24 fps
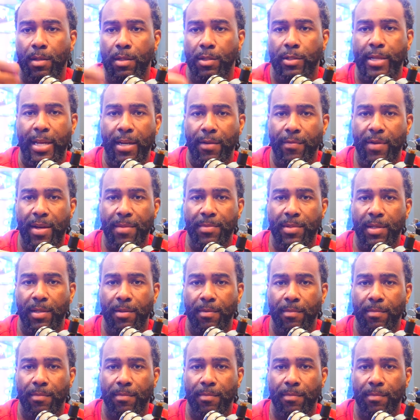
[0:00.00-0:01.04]
Jalen Ramsey,
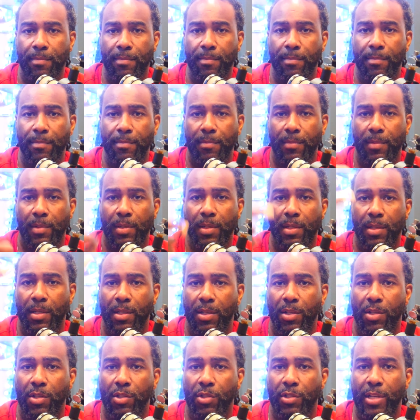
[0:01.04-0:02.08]

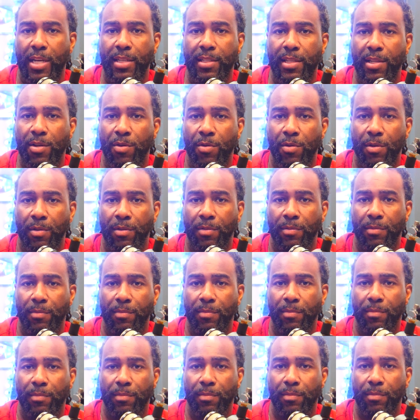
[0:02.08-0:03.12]
J.C. Horn,
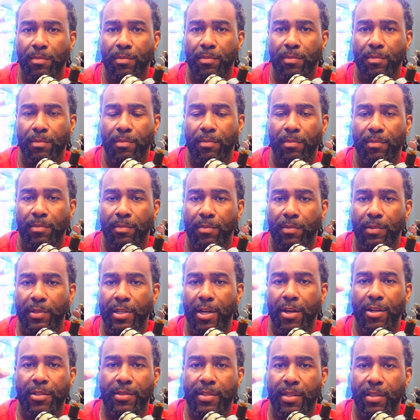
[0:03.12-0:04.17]

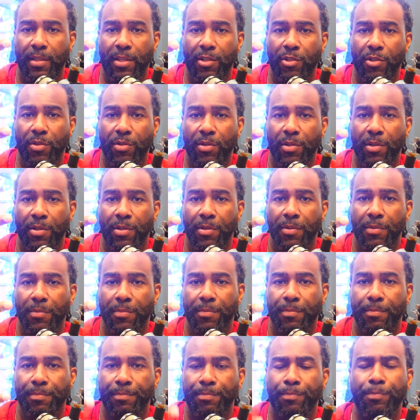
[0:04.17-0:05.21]
Derek Stingley Jr.
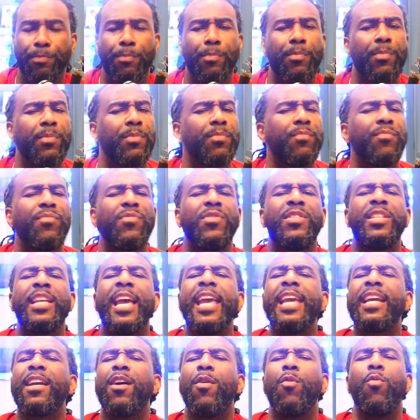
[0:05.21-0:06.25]

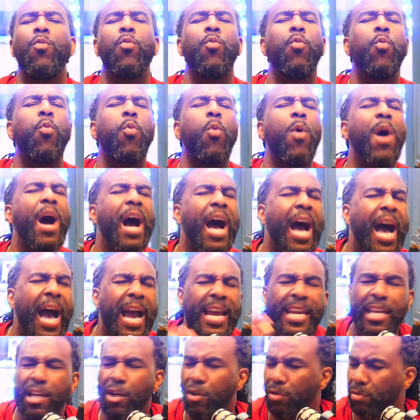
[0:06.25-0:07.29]
Take a
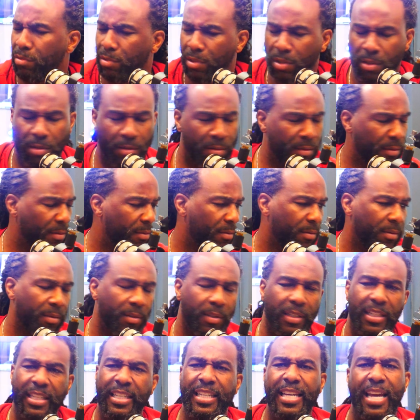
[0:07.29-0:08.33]
wild
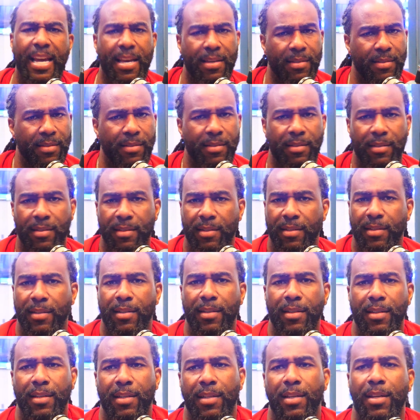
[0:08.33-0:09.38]
guess
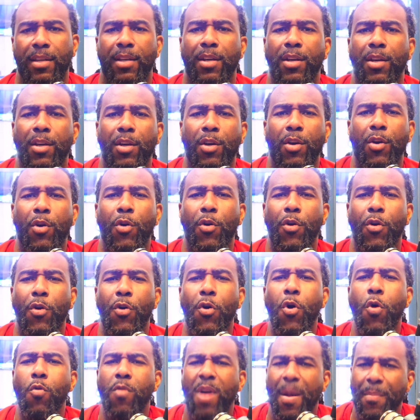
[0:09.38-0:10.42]

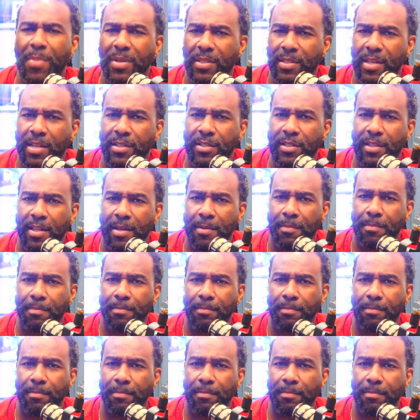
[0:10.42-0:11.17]
who represents them.